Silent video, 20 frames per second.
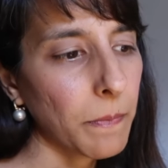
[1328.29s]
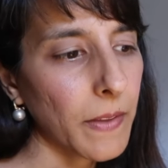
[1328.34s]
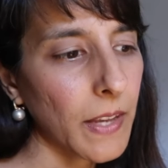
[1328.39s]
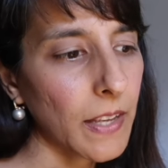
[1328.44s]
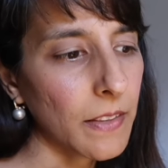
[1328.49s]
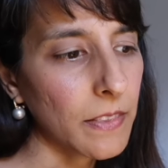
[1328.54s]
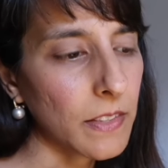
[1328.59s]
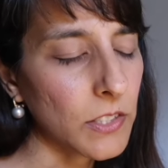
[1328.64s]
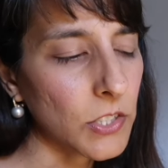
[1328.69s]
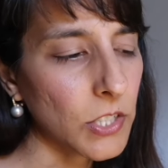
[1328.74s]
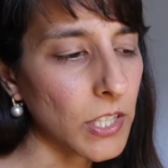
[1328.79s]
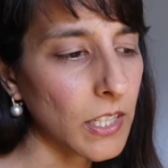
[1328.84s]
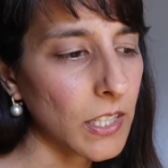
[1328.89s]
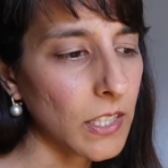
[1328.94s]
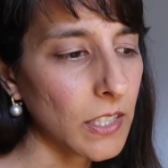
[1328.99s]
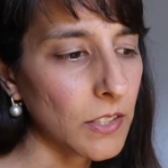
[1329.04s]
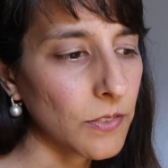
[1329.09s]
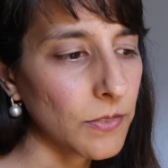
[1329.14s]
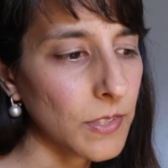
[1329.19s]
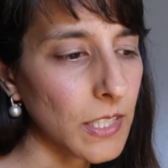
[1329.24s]
at the
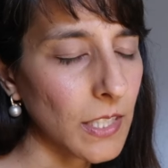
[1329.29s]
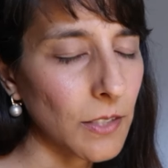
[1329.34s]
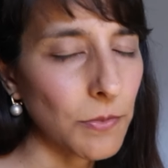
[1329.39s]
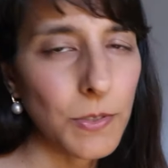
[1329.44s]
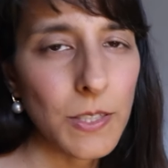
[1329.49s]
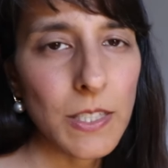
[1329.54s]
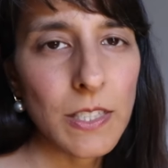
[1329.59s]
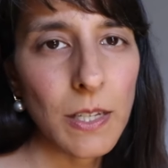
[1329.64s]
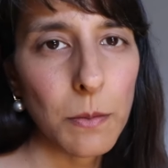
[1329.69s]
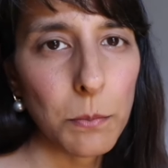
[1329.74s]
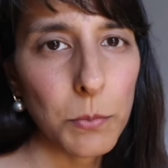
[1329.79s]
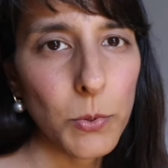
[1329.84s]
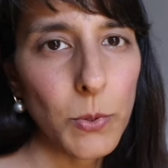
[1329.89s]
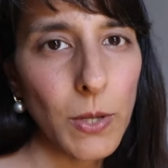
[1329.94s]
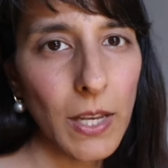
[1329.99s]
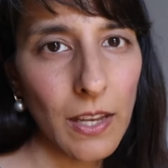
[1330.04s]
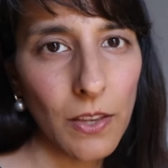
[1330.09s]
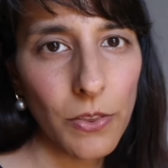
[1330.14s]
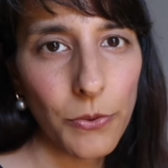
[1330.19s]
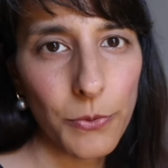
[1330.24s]
chart of, say, for example,
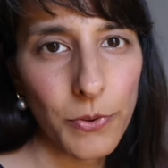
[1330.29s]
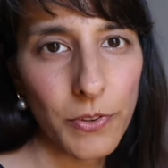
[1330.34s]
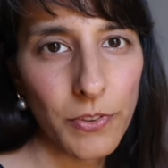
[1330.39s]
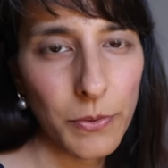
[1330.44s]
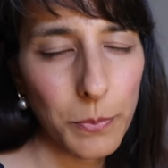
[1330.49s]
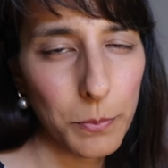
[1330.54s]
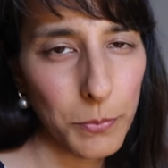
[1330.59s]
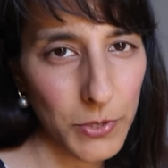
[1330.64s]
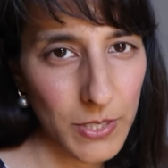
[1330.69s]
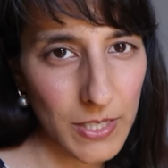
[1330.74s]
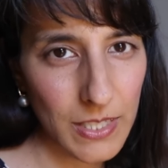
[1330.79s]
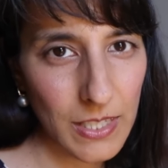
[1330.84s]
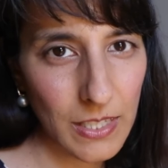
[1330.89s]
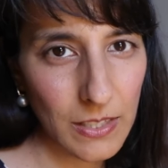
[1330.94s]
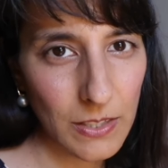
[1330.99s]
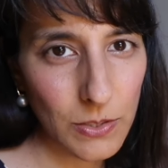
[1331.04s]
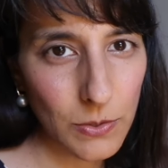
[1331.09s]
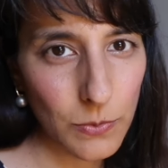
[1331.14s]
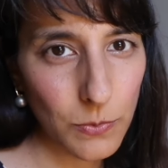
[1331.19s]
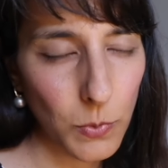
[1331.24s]
Catherine, the
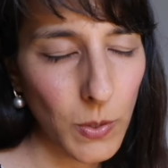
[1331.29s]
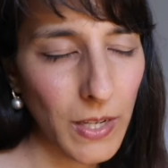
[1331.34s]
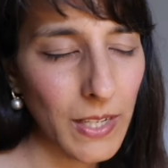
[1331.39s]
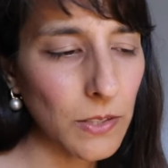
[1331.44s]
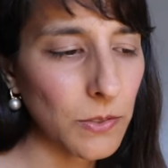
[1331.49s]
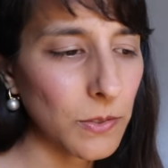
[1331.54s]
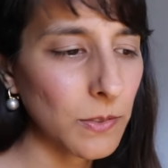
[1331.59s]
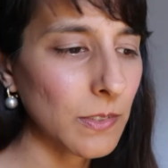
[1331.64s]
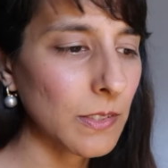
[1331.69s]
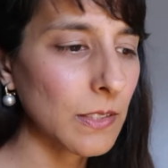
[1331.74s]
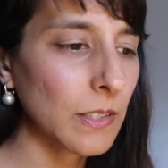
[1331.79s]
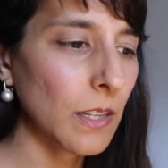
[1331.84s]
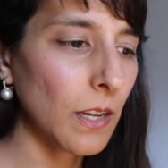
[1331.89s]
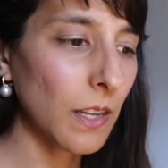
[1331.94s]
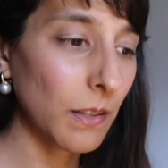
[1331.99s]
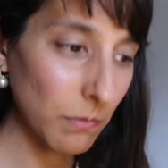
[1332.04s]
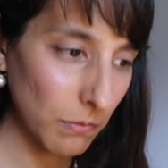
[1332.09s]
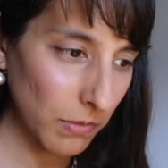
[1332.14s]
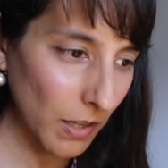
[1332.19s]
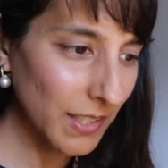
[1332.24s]
Princess of Wales,
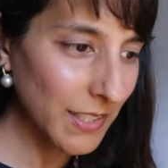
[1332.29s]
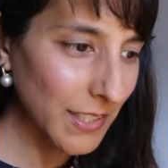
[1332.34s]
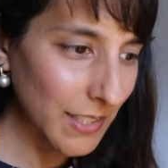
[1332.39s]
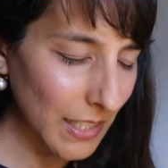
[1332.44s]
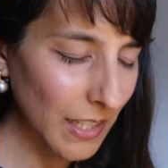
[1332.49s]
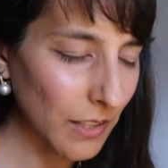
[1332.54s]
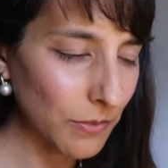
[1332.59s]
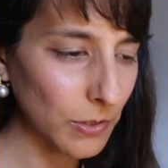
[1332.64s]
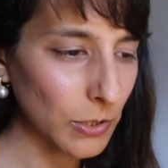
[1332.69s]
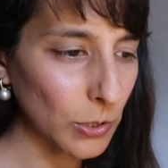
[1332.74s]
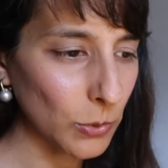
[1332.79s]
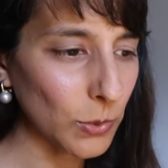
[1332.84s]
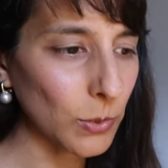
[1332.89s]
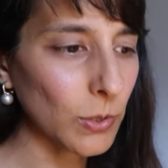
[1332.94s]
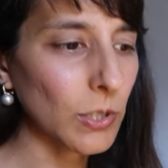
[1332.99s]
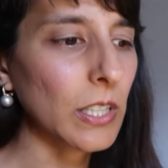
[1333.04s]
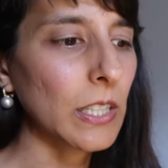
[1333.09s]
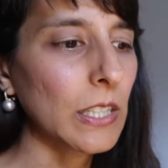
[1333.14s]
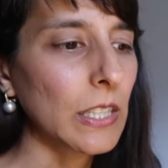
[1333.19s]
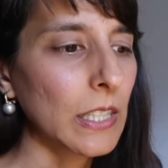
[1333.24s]
I, I did have a
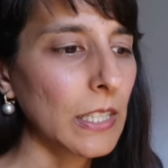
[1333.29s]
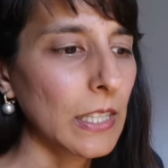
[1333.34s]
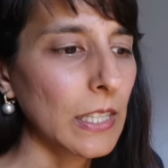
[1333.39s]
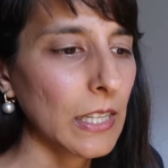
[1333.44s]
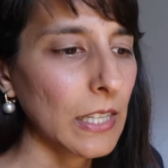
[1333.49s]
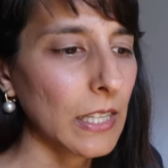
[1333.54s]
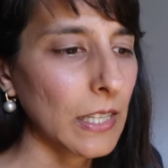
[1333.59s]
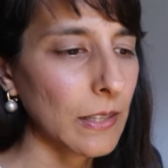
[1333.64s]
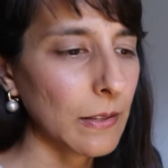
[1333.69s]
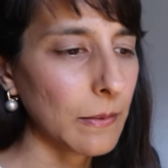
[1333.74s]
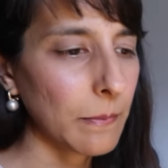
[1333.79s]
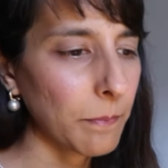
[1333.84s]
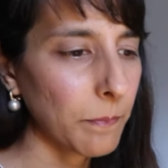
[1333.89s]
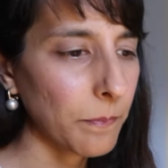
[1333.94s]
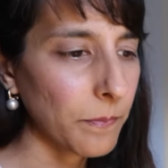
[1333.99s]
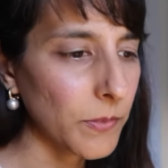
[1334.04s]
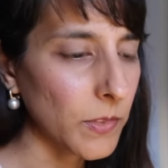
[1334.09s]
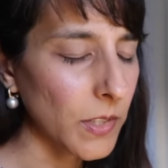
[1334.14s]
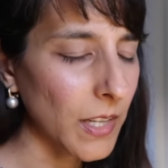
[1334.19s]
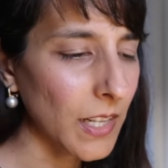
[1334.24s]
look
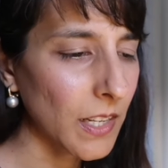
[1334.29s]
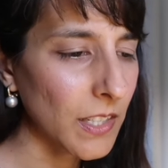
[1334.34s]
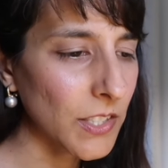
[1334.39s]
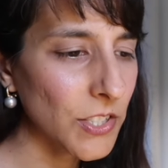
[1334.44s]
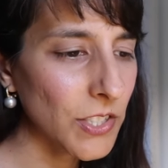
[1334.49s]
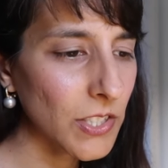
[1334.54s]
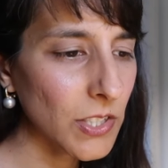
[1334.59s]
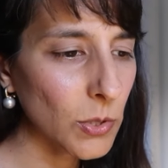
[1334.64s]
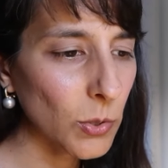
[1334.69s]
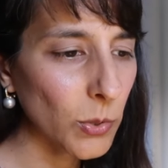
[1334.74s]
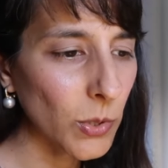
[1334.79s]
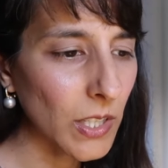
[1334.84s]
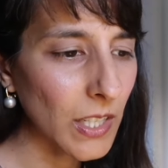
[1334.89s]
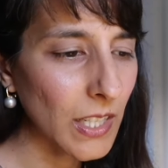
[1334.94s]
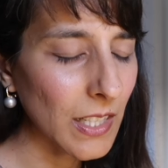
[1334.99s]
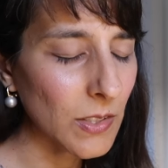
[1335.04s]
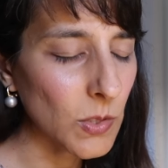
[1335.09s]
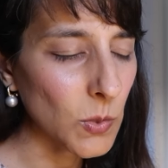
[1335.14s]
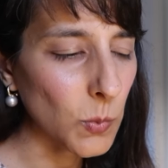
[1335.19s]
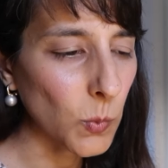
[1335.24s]
um, and I just thought
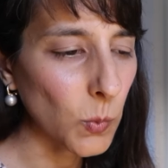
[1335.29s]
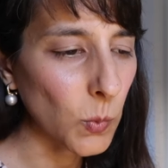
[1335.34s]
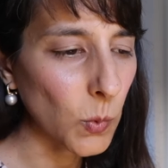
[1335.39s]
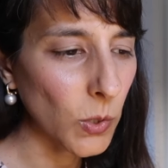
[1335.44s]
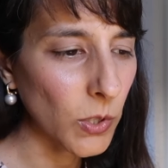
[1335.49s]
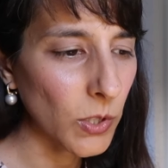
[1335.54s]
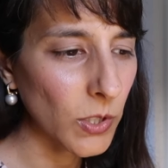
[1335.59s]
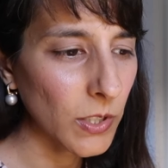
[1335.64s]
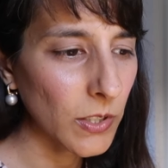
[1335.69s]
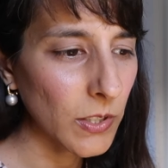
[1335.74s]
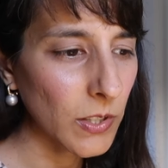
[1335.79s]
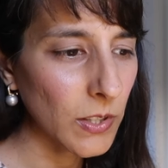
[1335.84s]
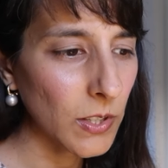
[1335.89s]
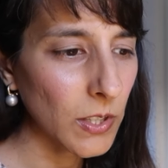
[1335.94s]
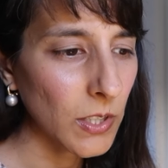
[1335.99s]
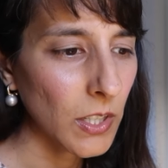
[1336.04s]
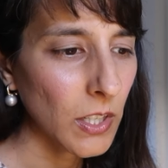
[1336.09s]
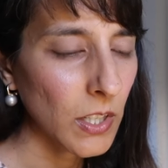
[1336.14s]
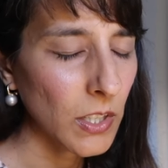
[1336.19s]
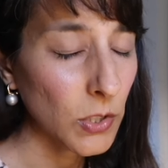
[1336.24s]
it's
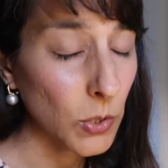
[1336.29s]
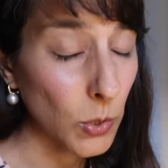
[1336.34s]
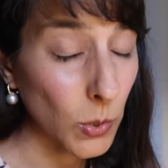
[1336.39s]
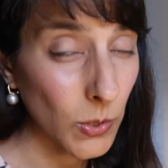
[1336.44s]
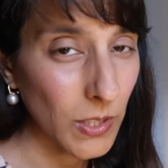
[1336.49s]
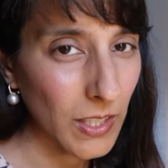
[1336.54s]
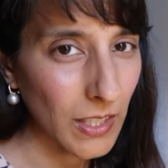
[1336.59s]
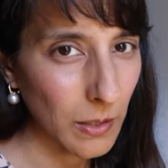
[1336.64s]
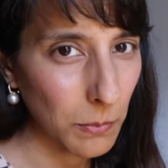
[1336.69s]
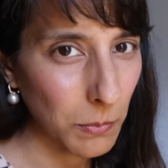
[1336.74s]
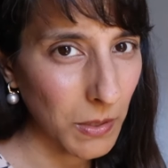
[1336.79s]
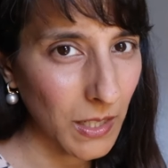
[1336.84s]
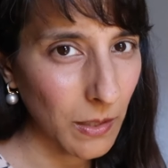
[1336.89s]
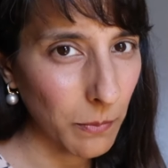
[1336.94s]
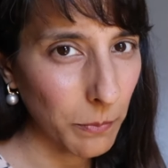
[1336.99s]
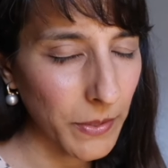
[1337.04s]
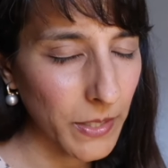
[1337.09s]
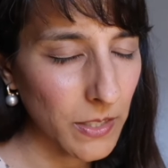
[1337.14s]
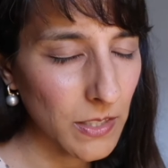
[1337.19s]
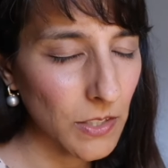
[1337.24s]
worth talking
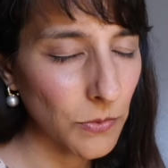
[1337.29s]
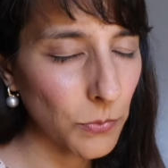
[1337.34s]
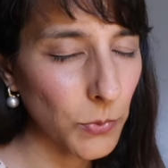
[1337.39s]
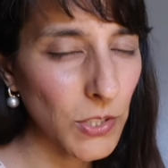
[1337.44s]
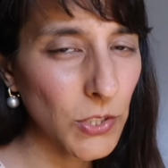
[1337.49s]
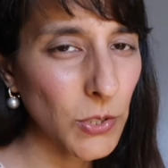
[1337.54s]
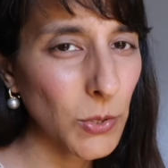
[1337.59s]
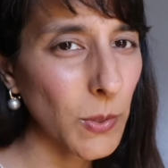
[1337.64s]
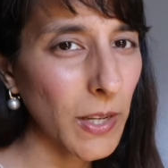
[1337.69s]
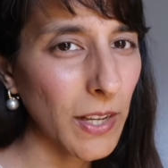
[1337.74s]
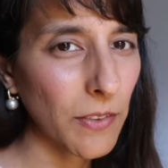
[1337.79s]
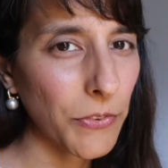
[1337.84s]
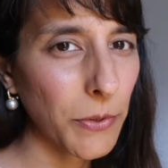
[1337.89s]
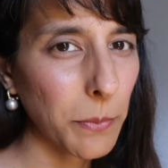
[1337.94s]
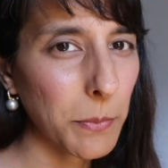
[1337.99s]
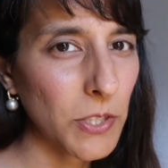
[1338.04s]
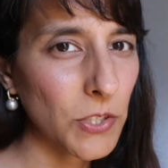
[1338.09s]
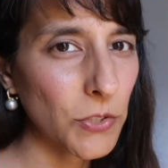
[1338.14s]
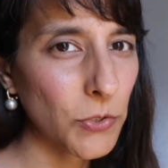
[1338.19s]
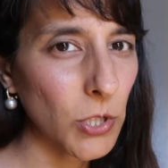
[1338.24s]
about, because if we do have
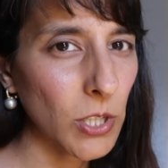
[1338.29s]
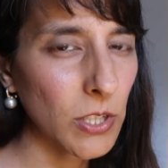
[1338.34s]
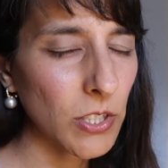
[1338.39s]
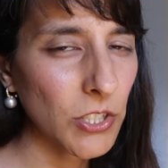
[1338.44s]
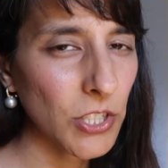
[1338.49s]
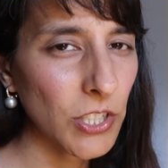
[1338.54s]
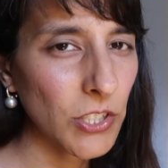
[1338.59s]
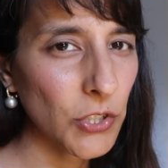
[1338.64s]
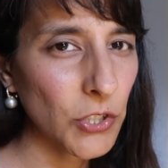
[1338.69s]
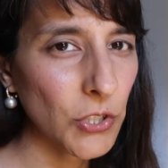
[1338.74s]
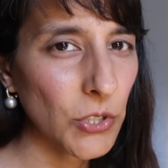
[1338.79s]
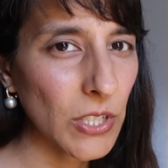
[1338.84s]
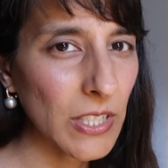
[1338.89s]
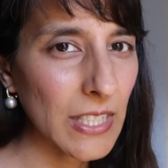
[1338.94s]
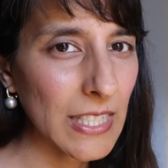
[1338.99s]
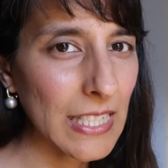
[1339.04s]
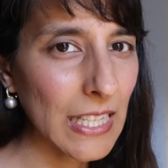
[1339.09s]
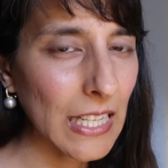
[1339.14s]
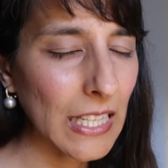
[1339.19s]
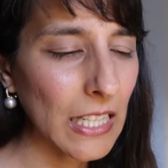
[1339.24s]
some astrology
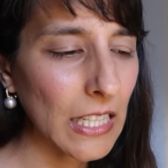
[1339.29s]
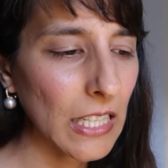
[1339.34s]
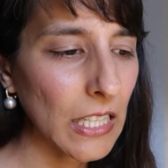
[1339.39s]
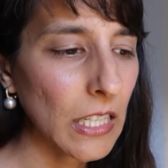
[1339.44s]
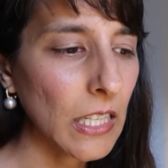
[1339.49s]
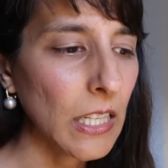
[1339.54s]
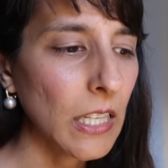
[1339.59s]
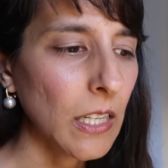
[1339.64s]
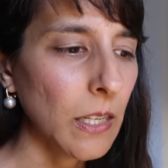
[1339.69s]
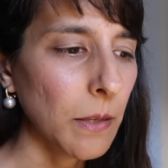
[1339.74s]
students here,